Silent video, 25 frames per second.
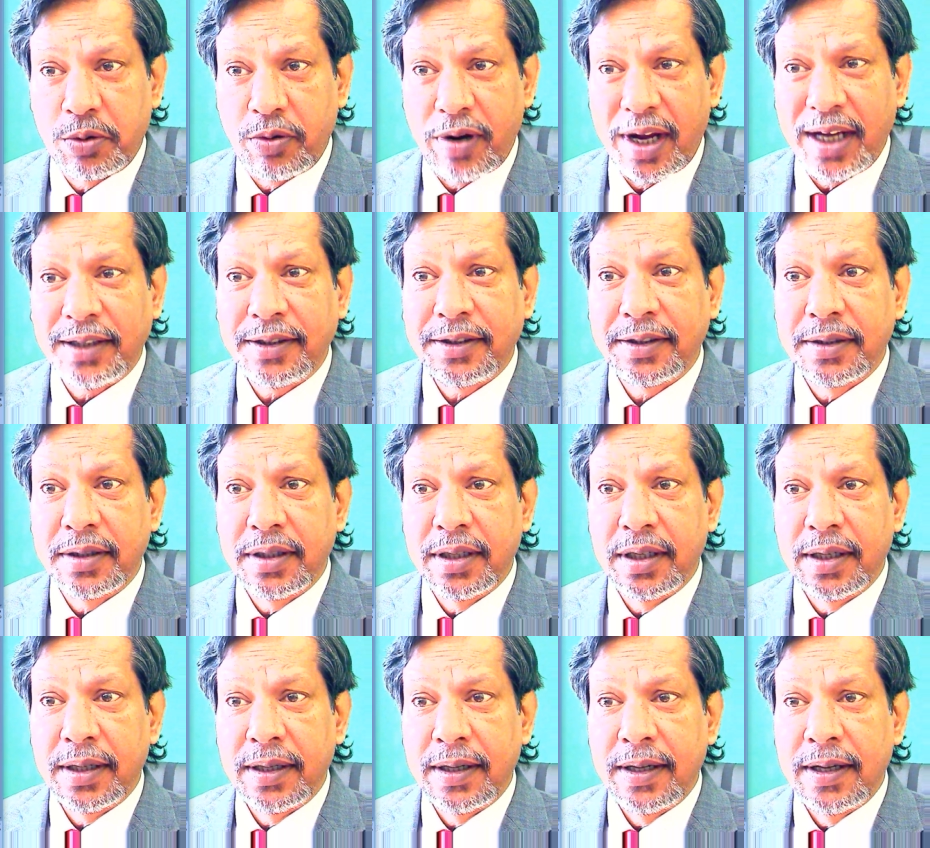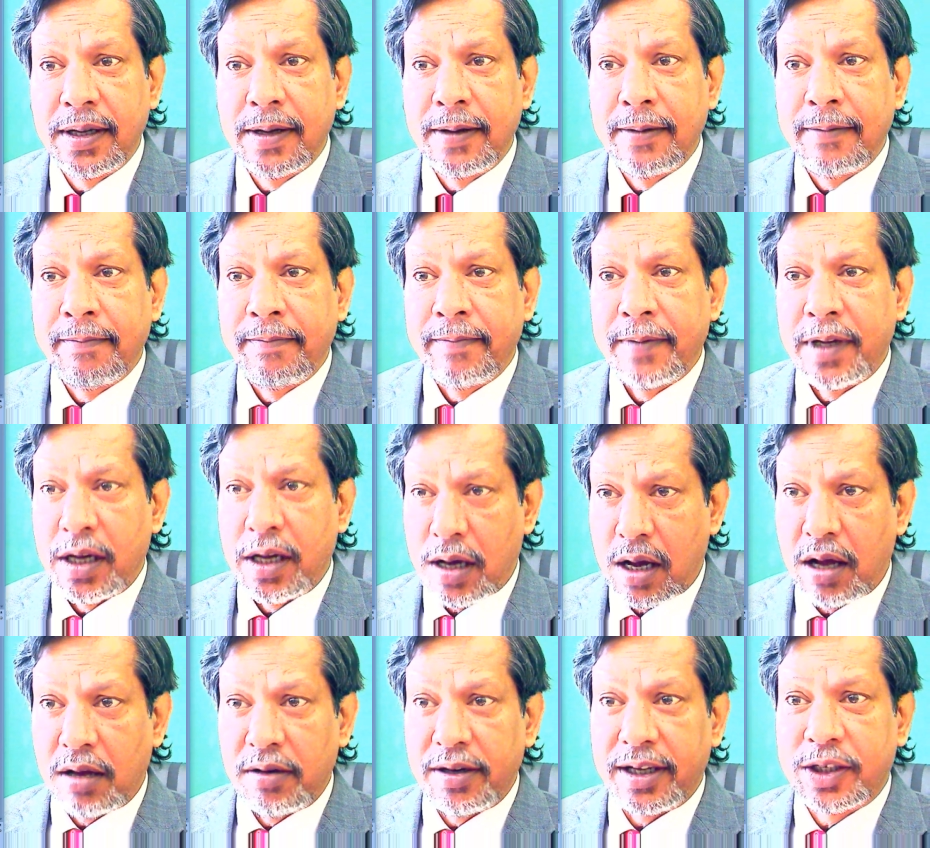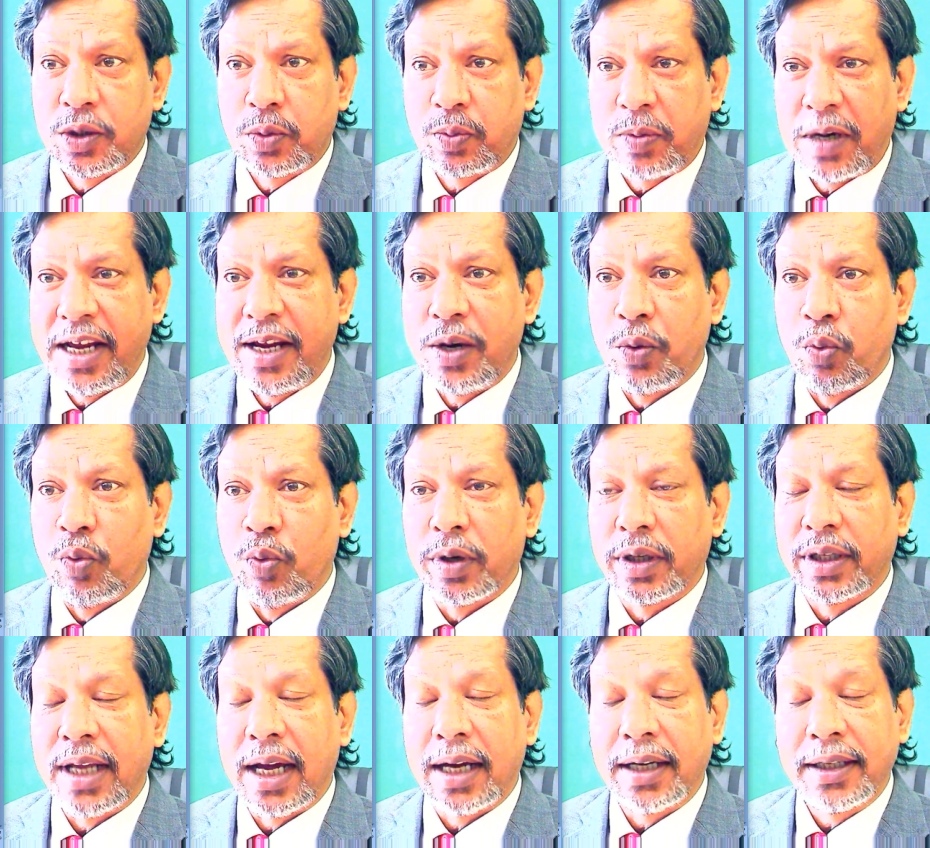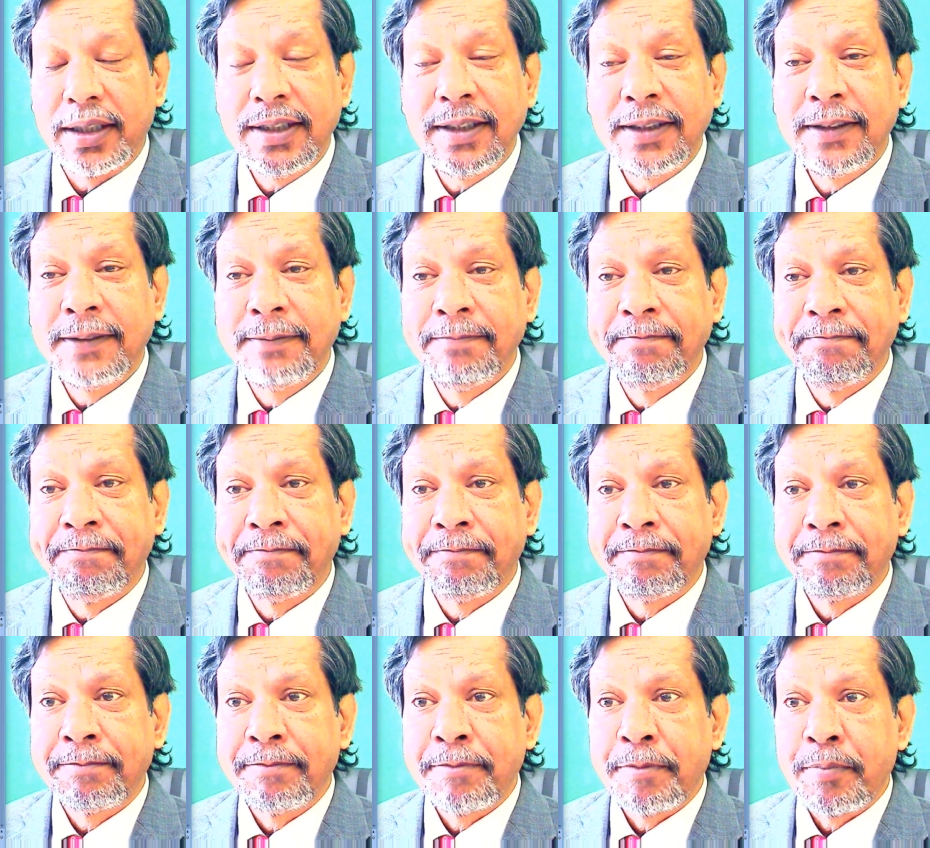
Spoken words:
stress. I'll explain what that is.